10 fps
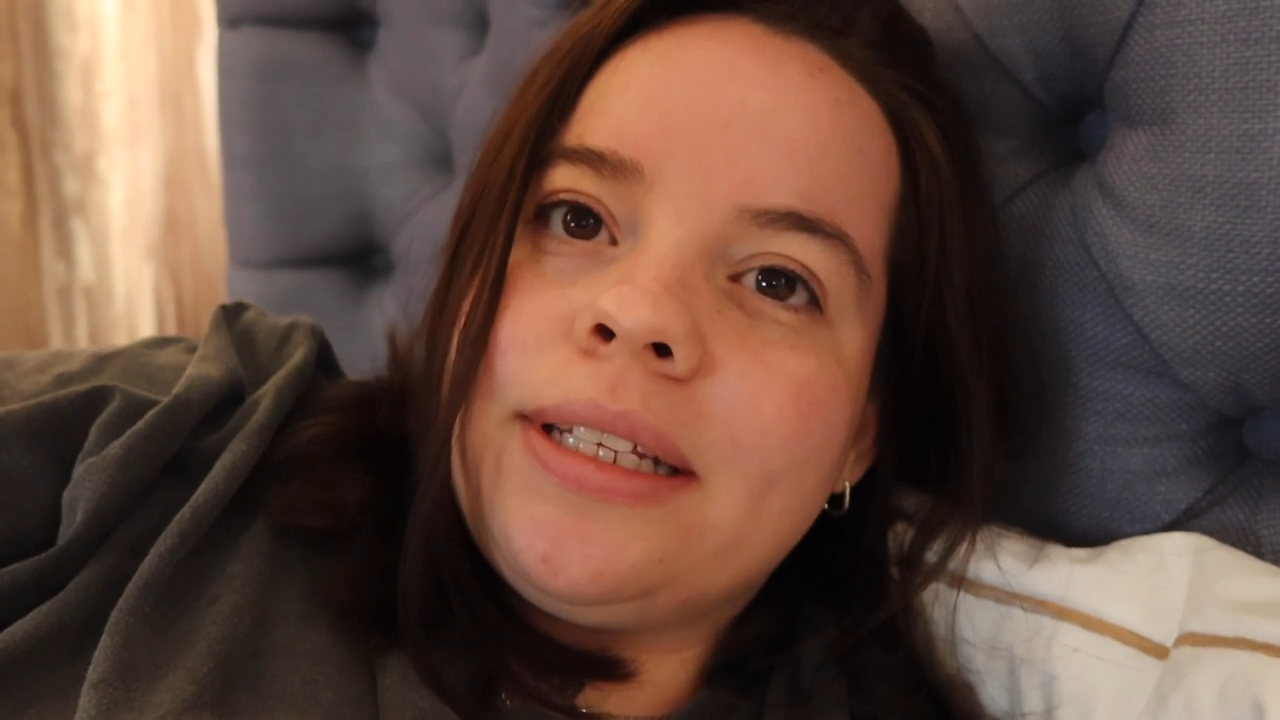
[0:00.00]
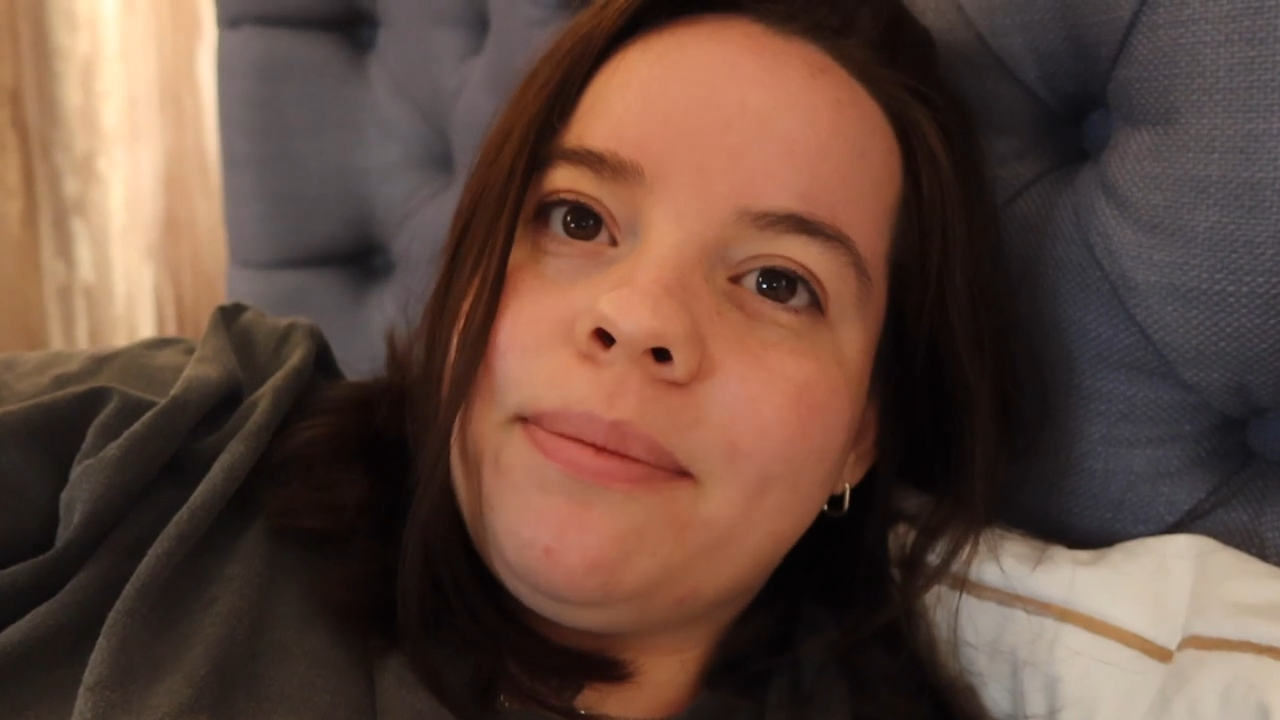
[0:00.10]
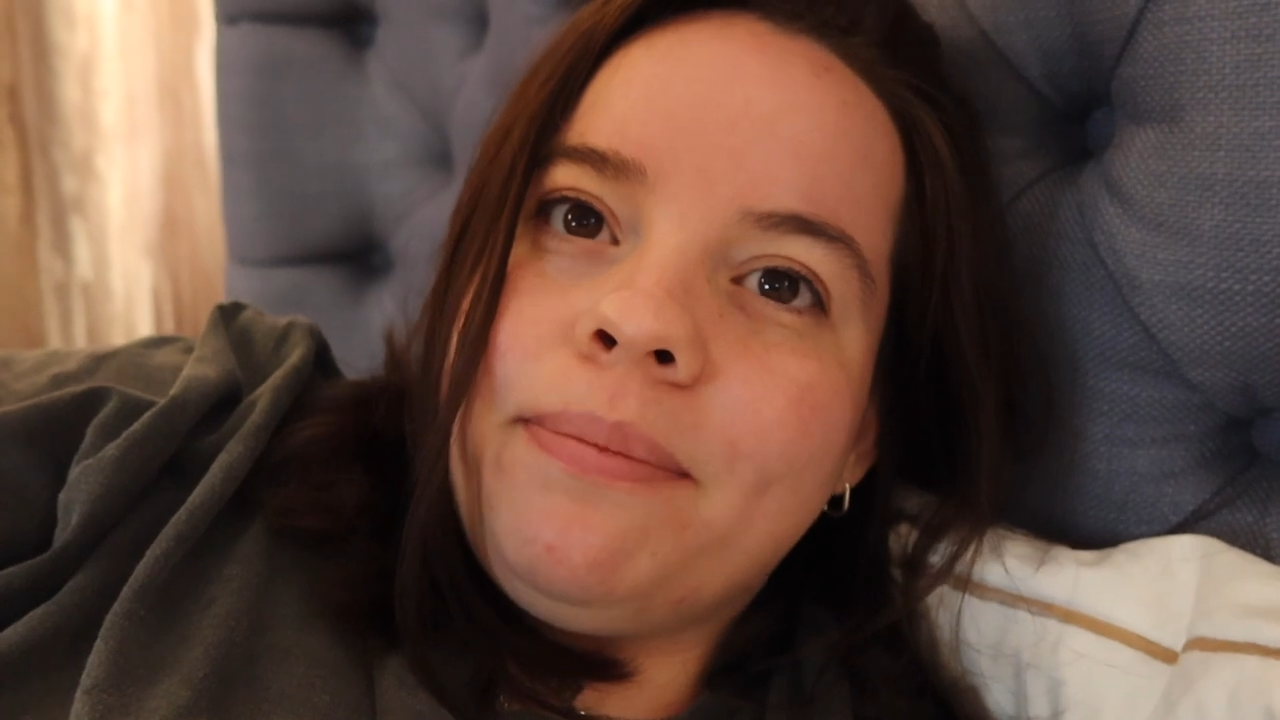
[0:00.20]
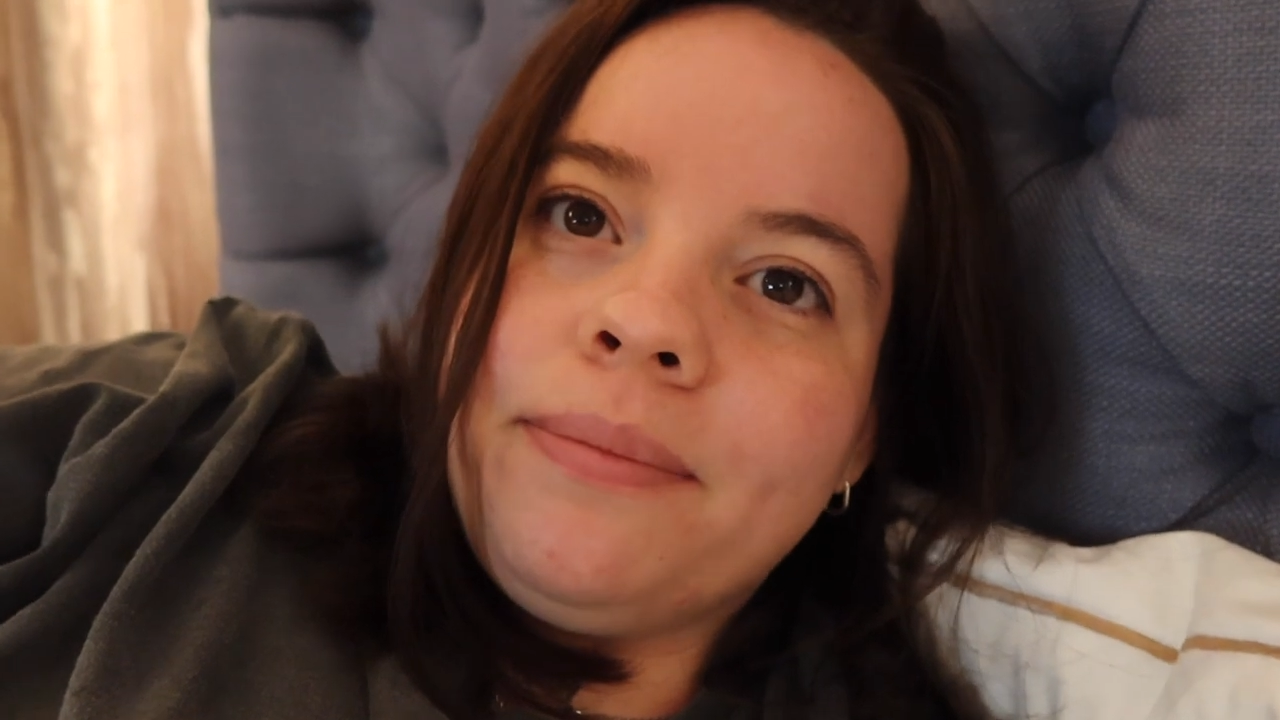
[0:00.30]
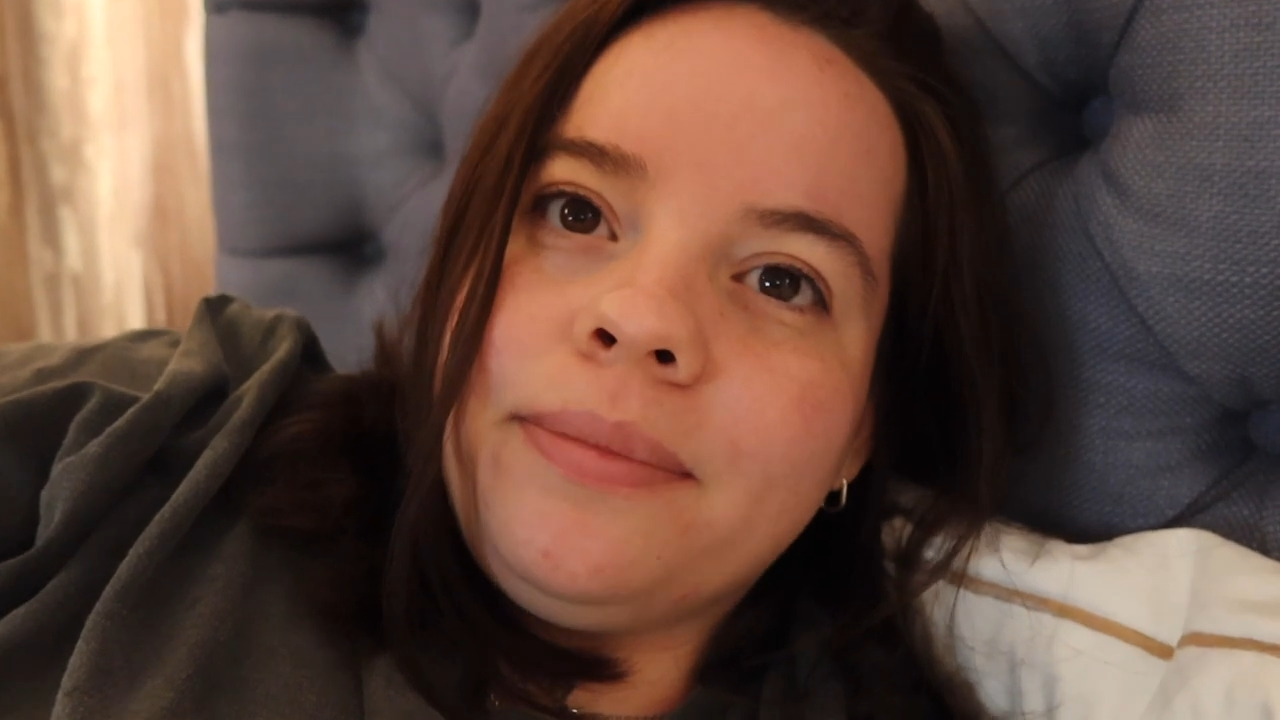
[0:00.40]

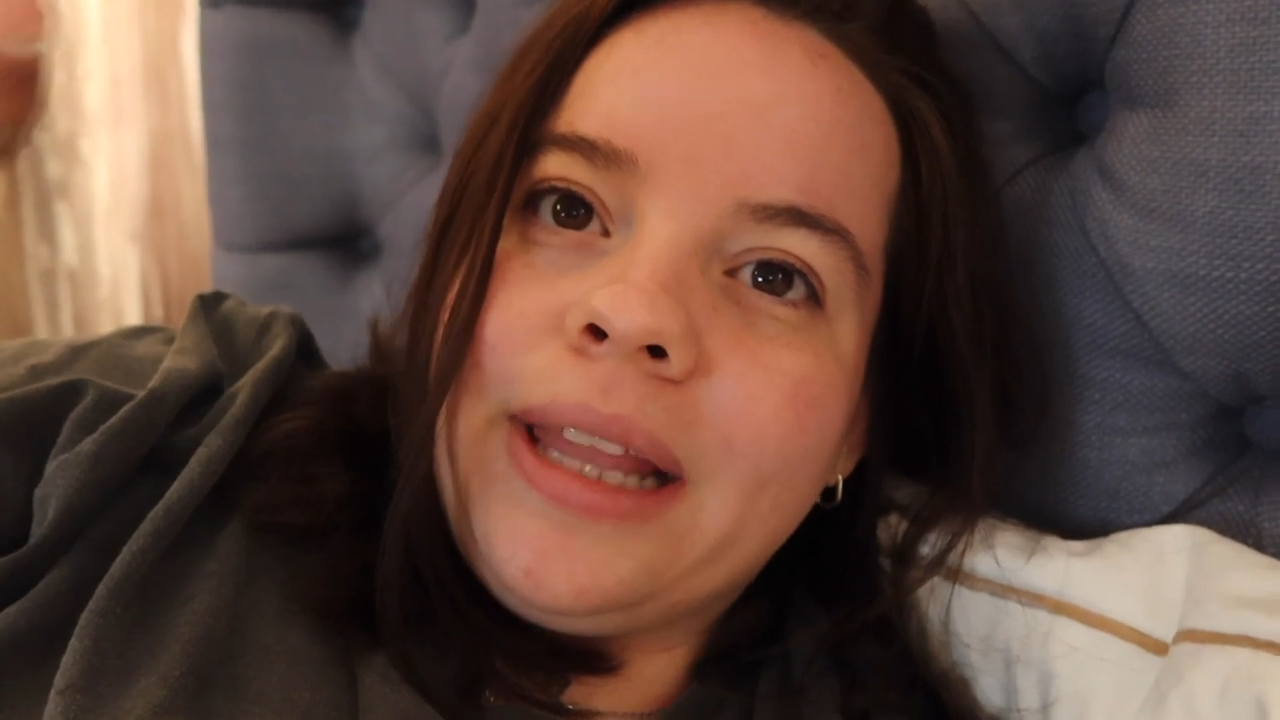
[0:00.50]
some